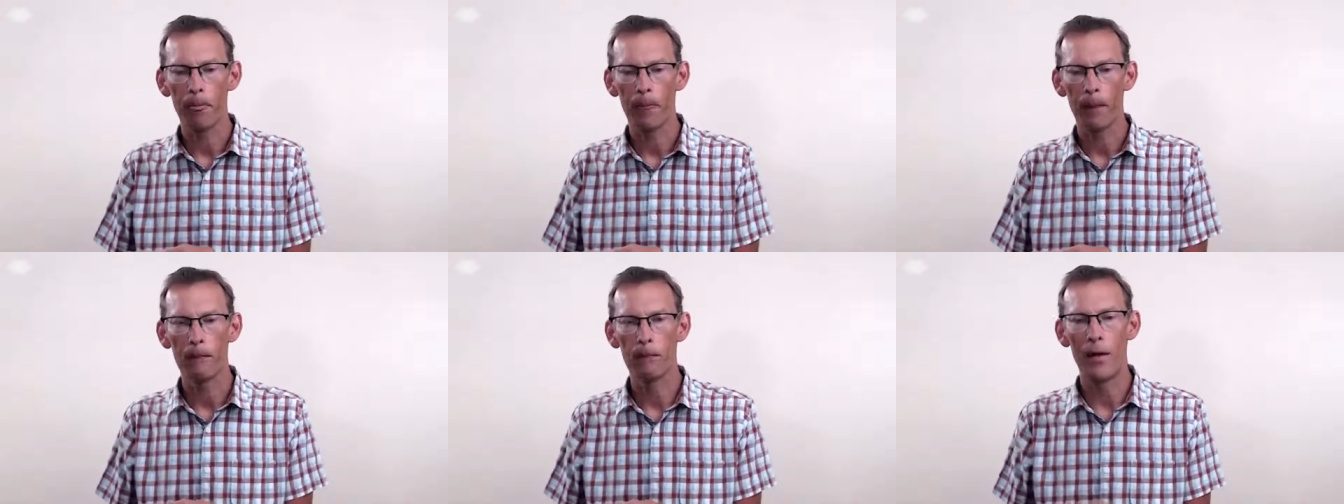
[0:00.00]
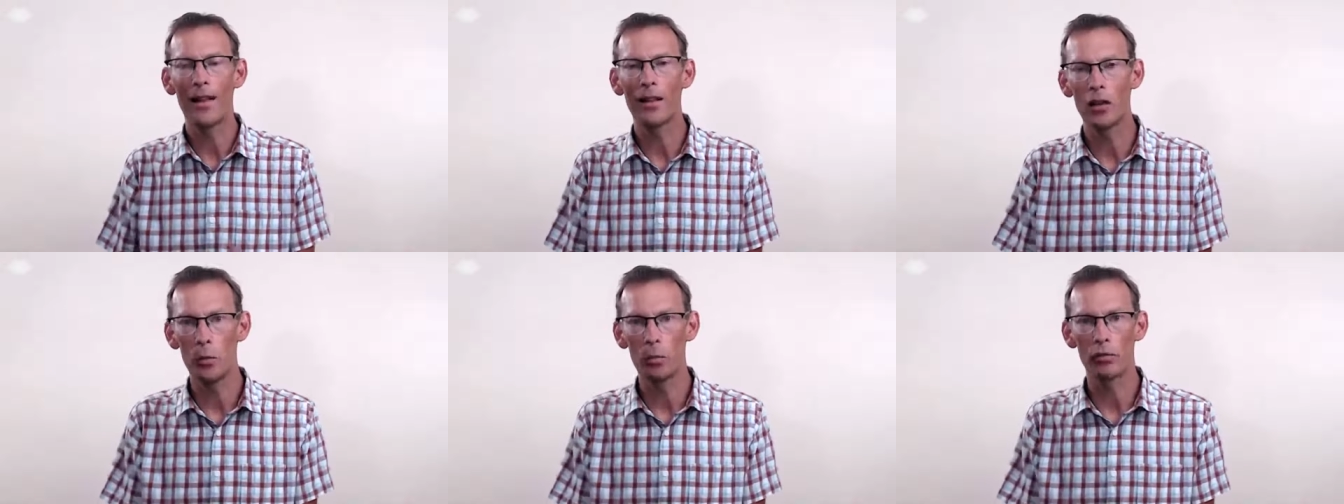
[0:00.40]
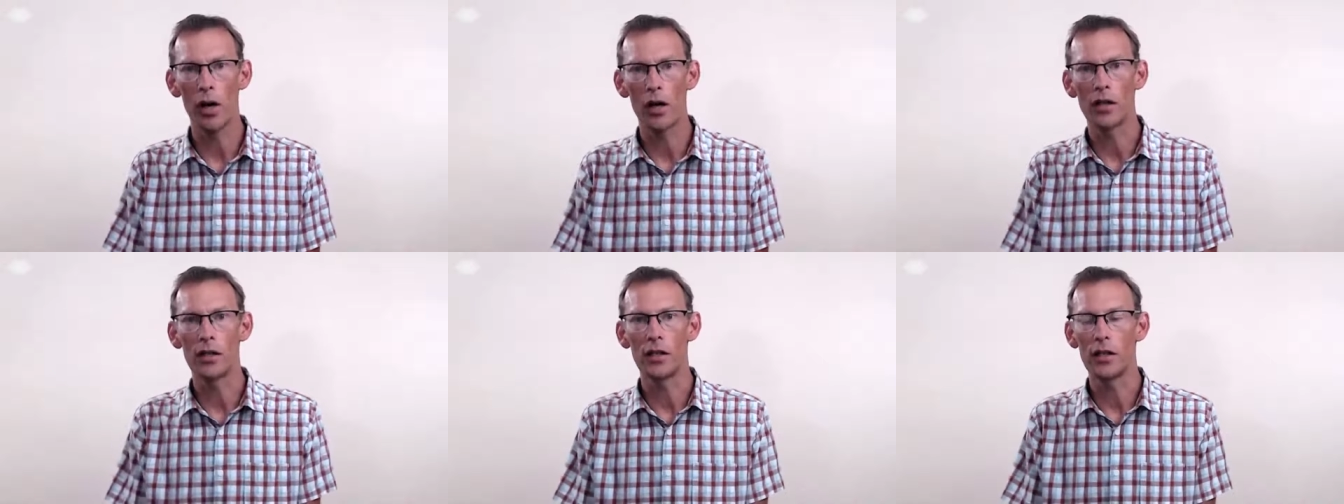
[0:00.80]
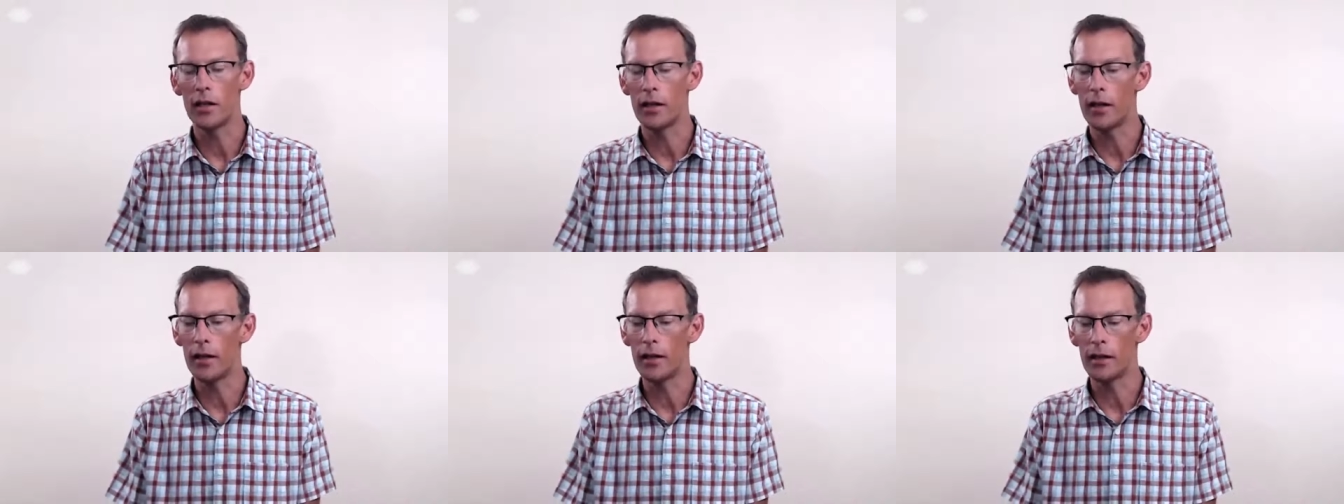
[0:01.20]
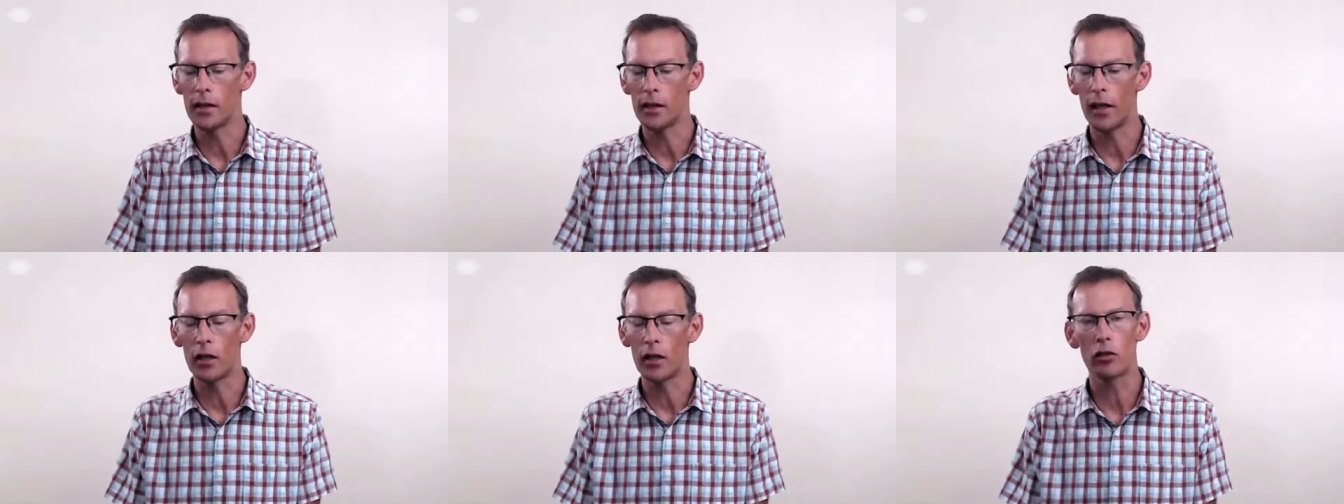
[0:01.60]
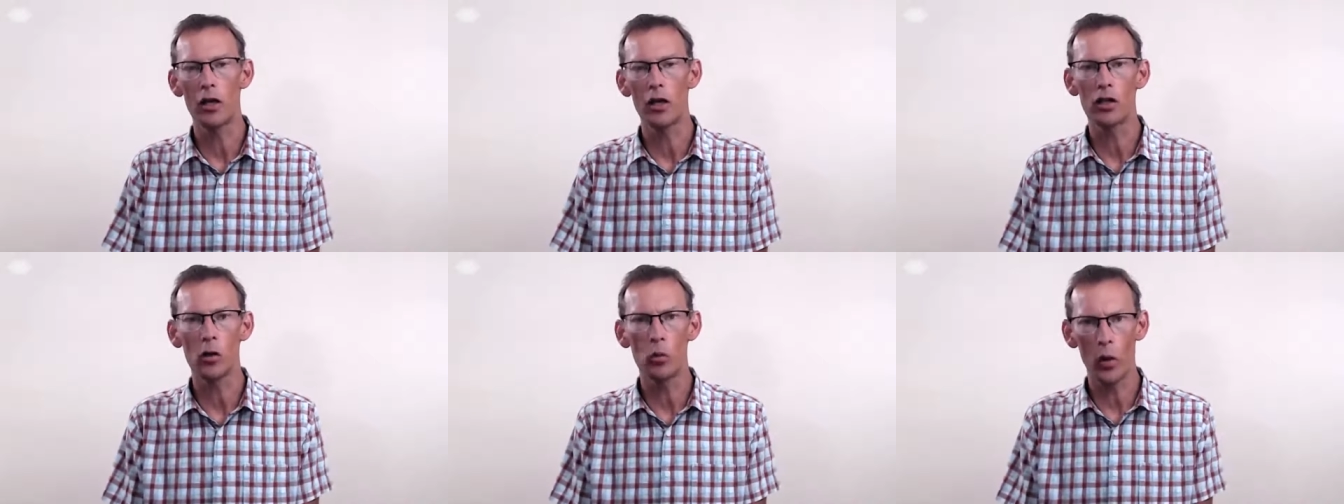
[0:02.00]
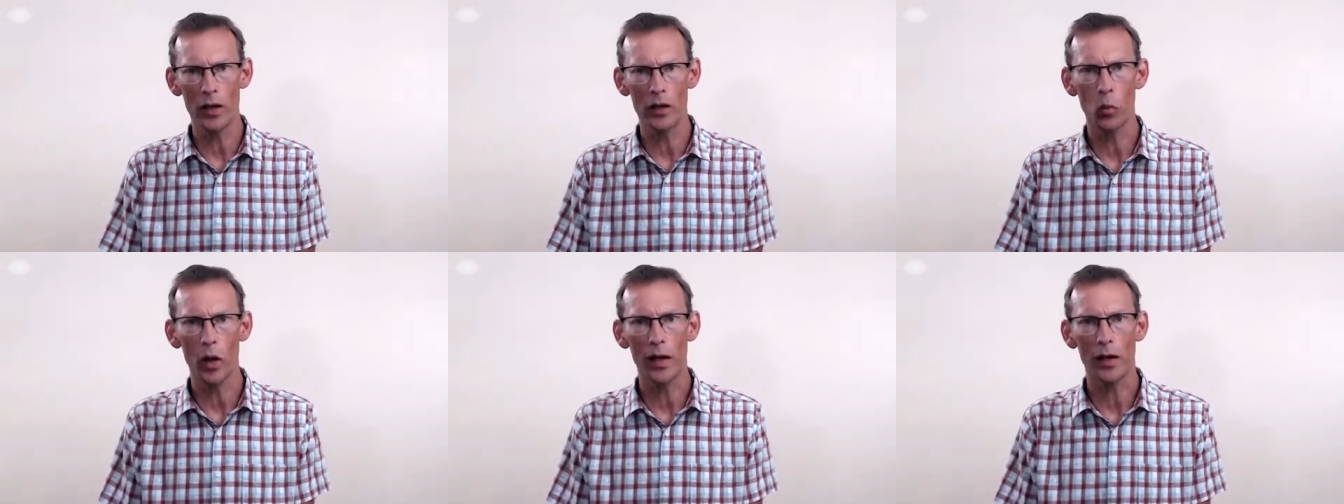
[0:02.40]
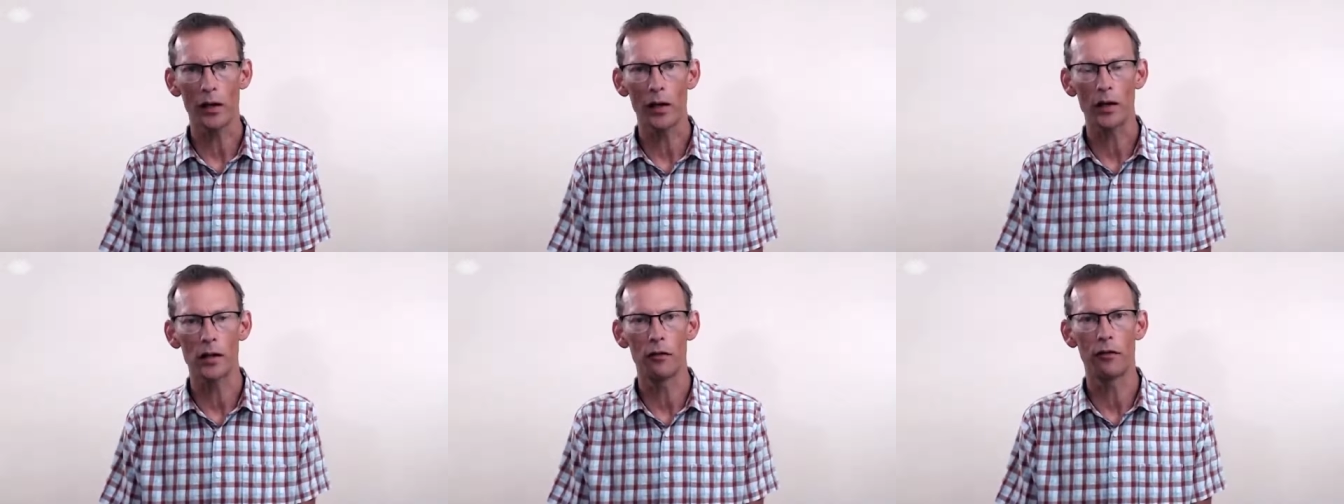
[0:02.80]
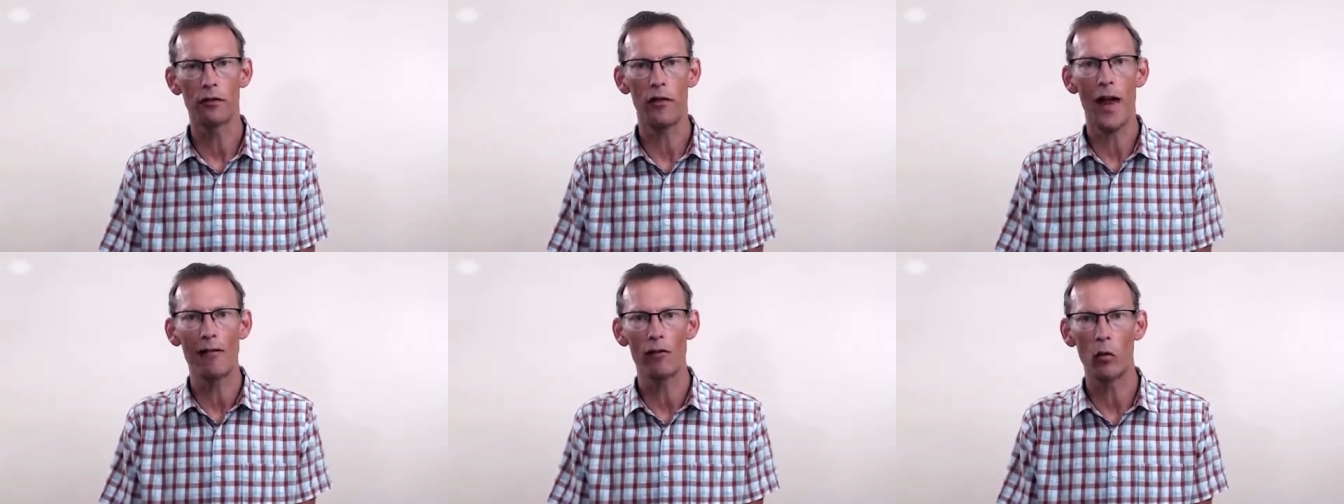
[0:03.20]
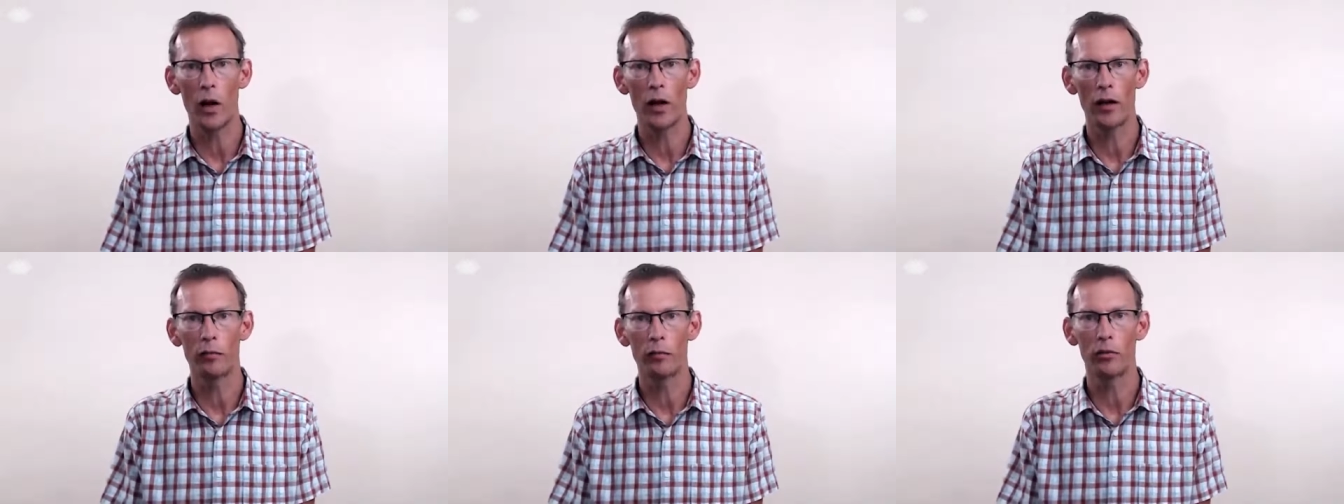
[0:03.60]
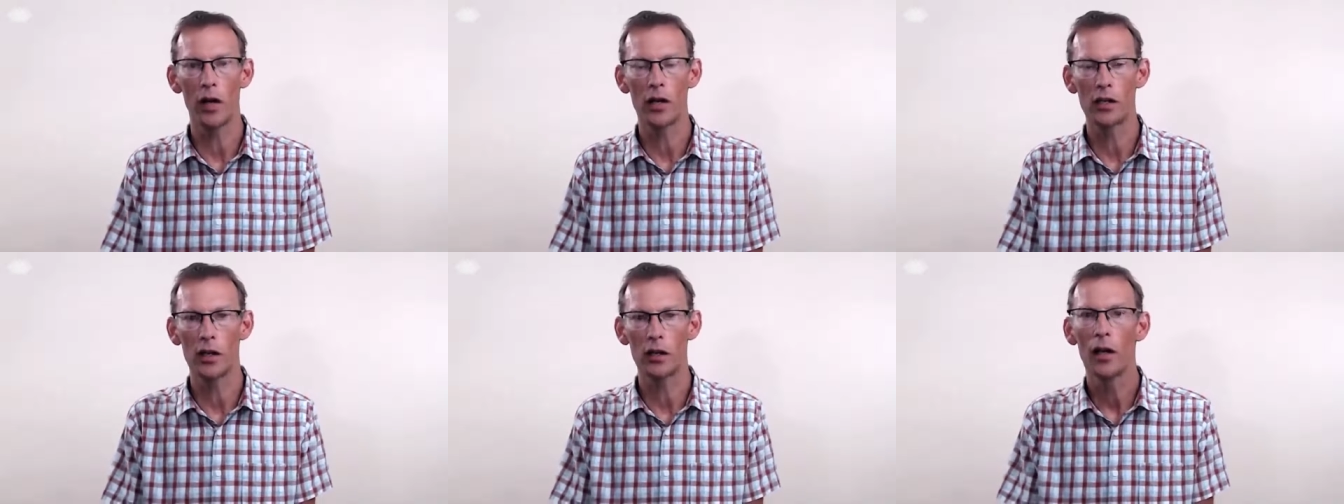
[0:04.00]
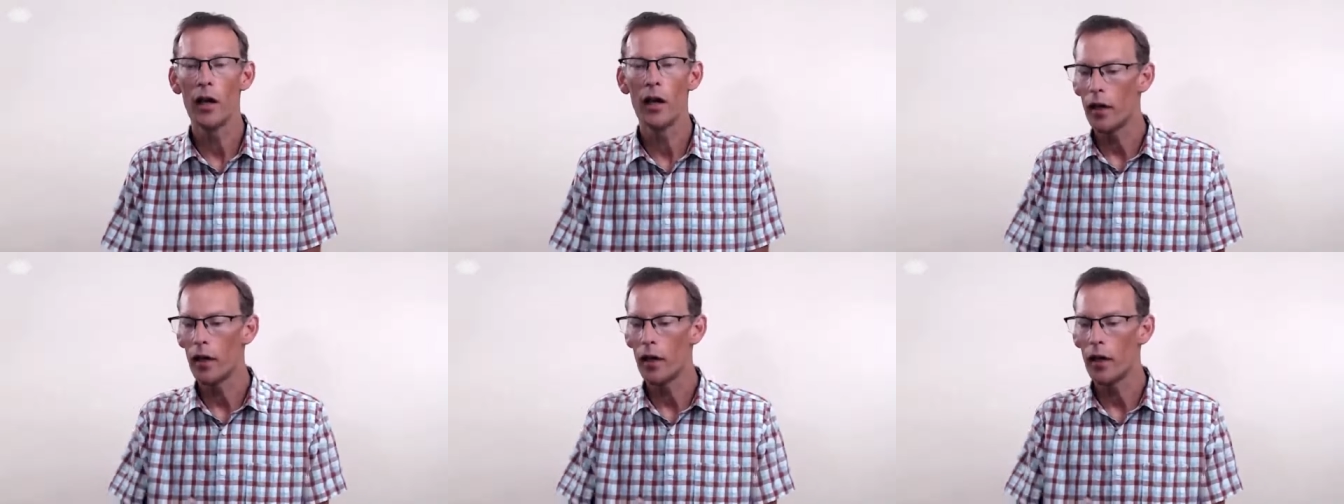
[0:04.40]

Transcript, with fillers: value pricing is it, it's, it creates a win-win. It's a fairer way of pricing.